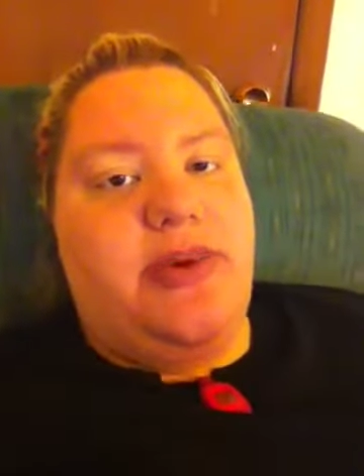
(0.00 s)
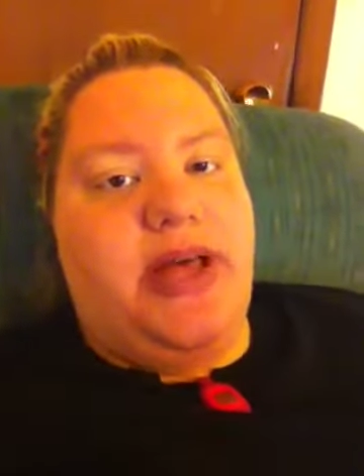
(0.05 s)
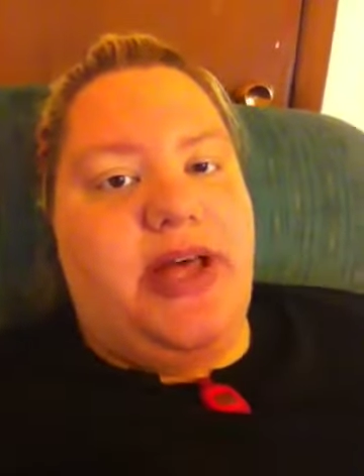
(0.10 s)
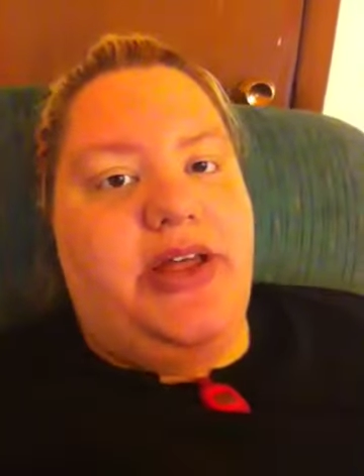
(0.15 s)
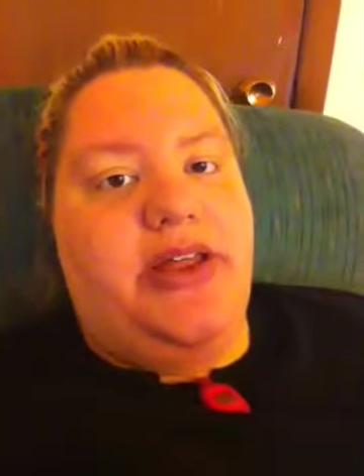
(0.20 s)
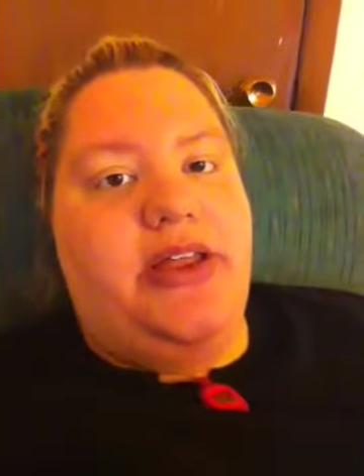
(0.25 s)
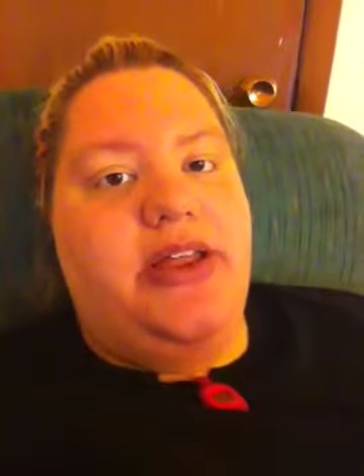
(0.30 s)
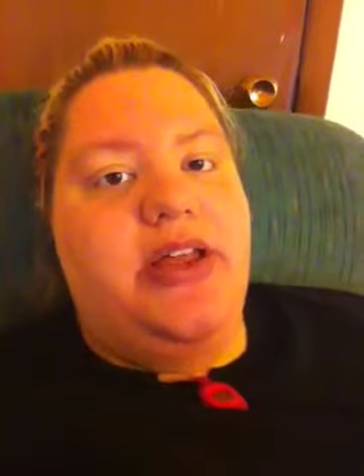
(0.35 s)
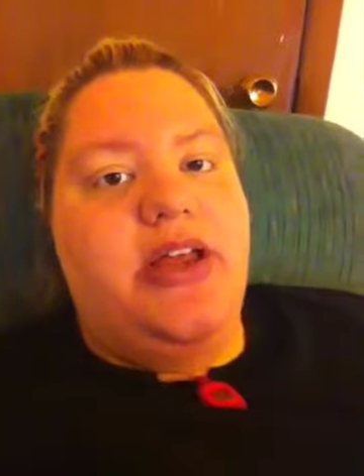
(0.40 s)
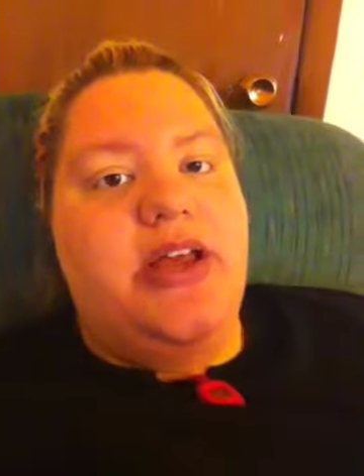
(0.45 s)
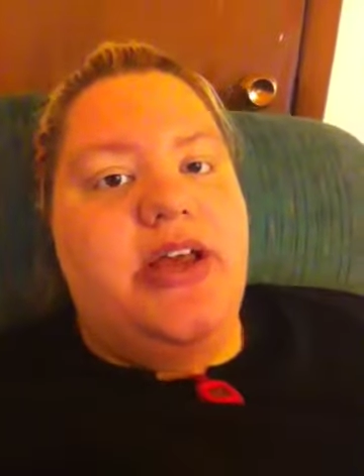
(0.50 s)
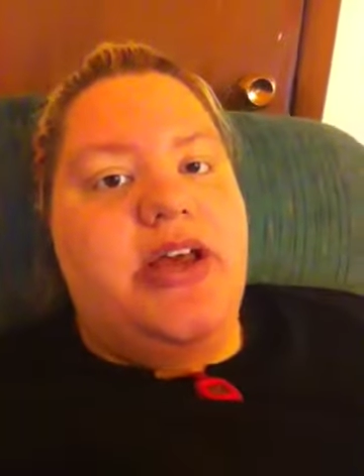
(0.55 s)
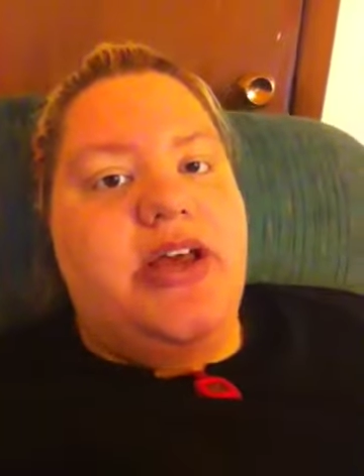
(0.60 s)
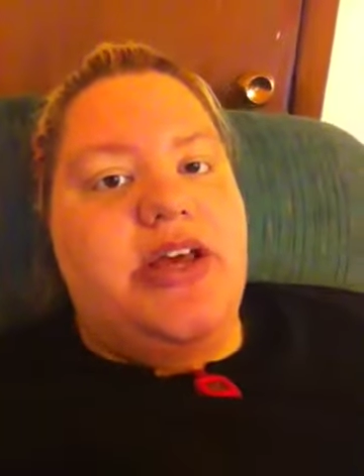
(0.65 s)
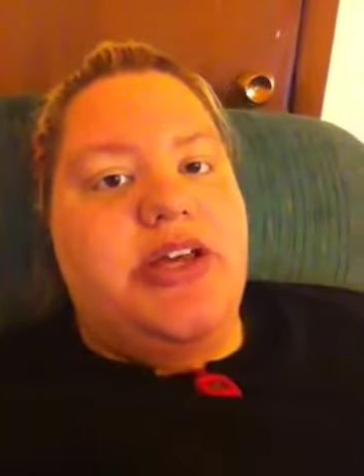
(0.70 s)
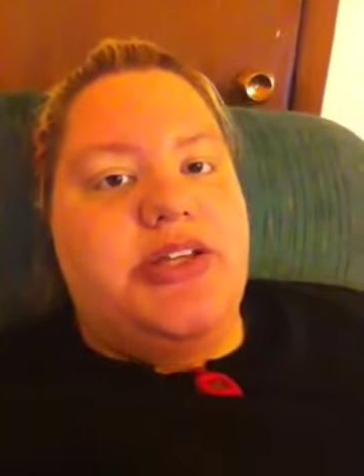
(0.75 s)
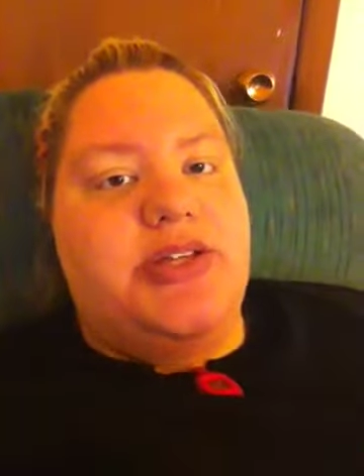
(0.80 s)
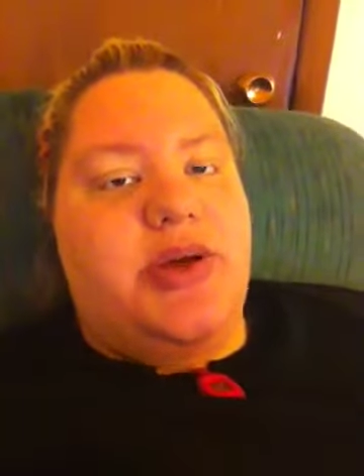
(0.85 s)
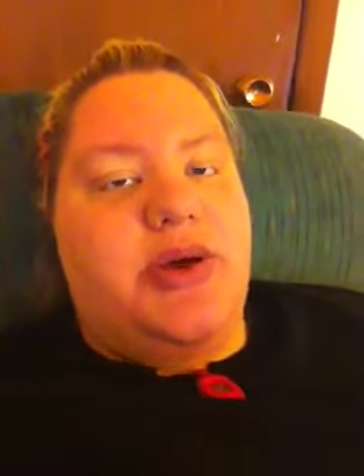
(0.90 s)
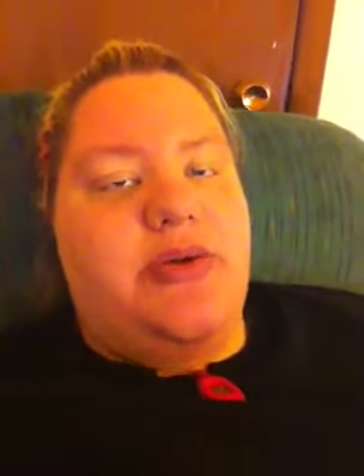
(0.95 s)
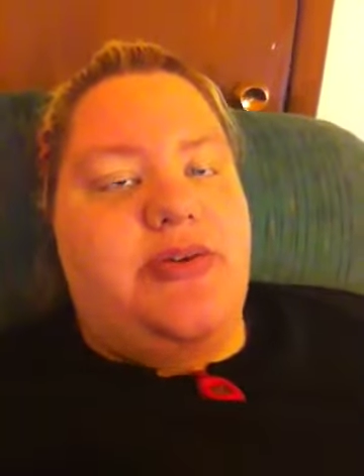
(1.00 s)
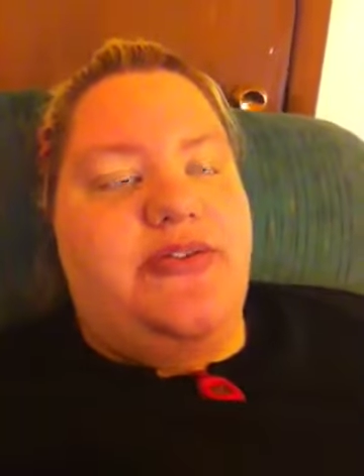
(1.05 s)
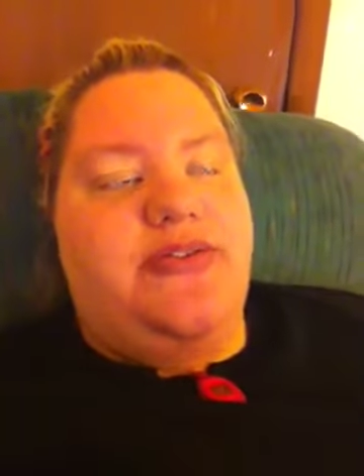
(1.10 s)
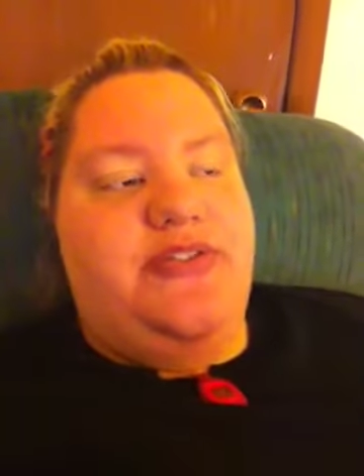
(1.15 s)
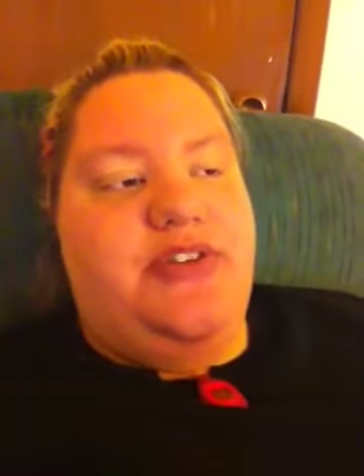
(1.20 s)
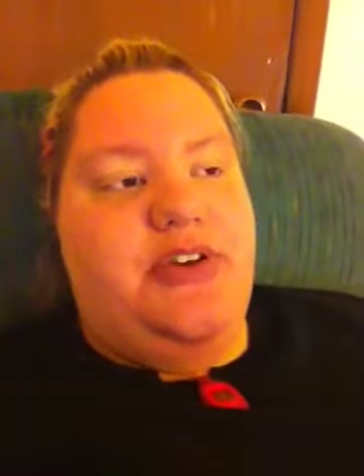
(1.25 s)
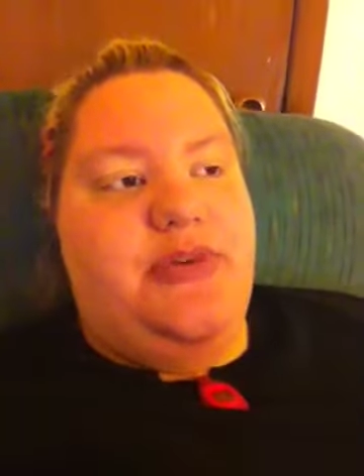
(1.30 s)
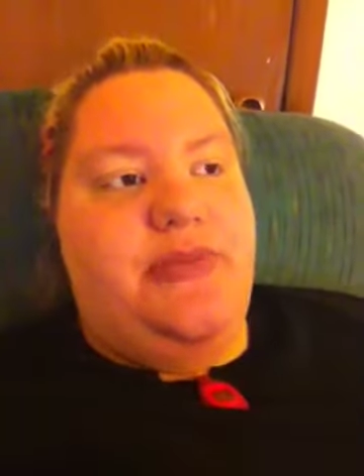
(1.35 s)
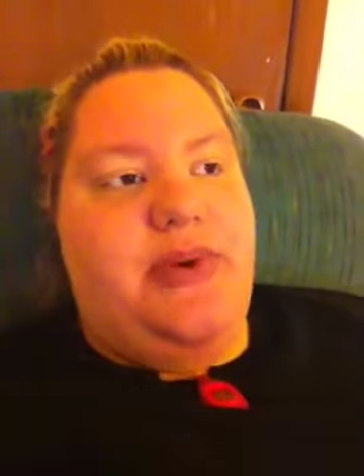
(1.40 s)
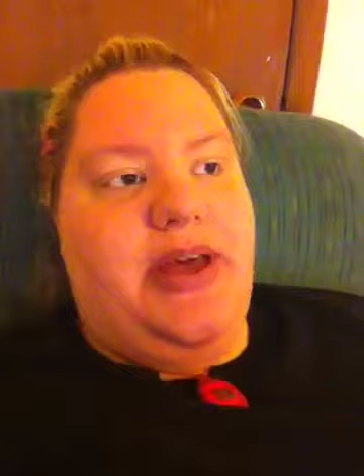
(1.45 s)
Bell so I would
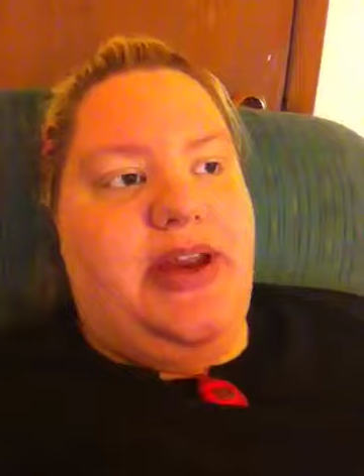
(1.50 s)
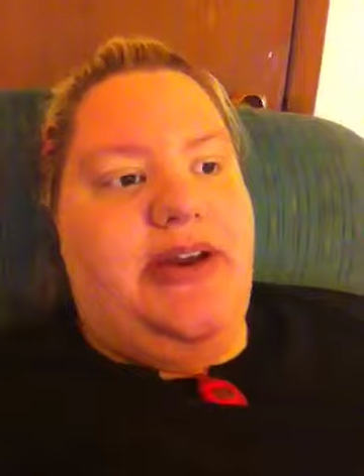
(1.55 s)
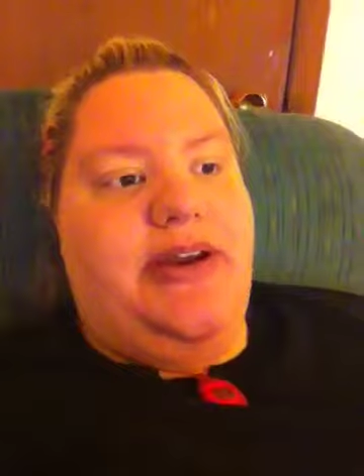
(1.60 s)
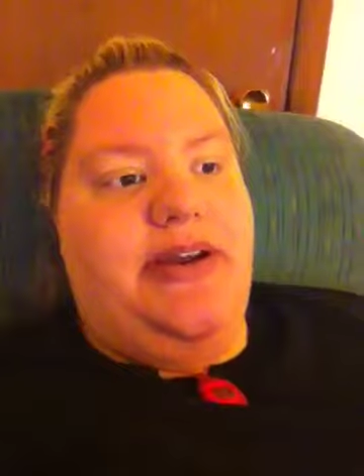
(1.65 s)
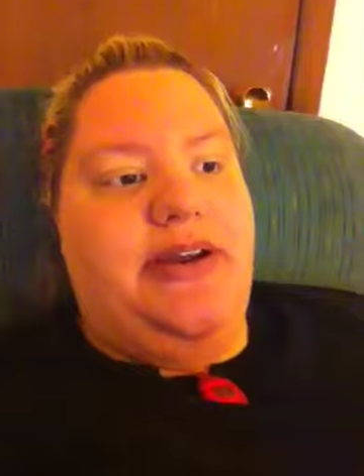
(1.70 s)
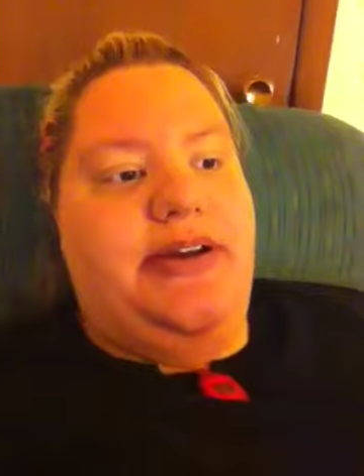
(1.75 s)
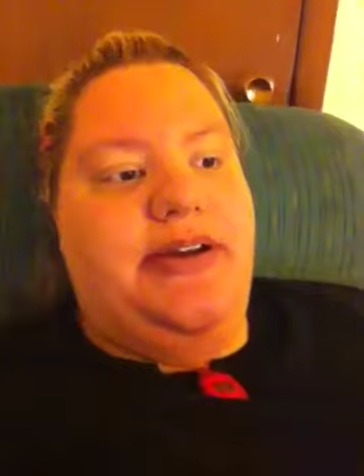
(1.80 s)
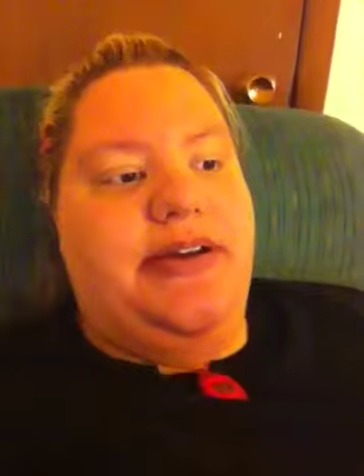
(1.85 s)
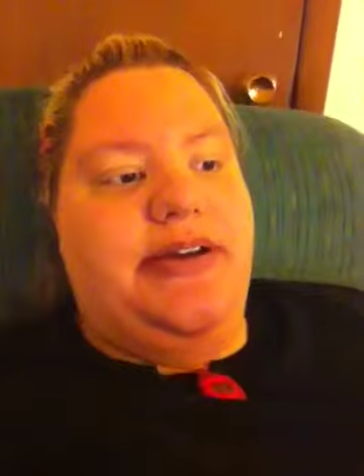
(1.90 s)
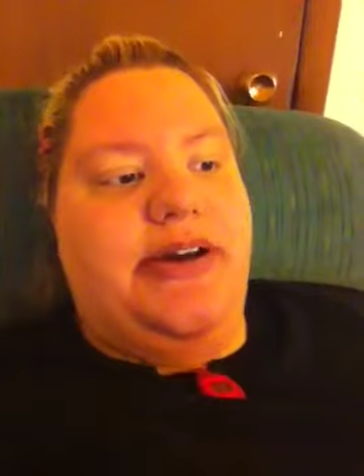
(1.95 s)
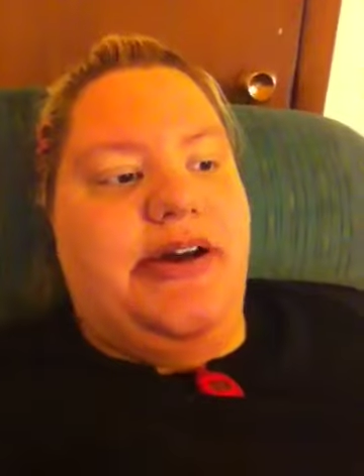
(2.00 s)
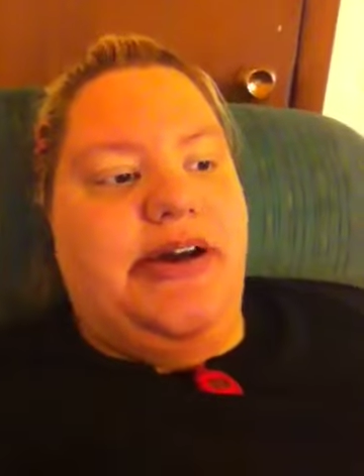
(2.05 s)
feel better.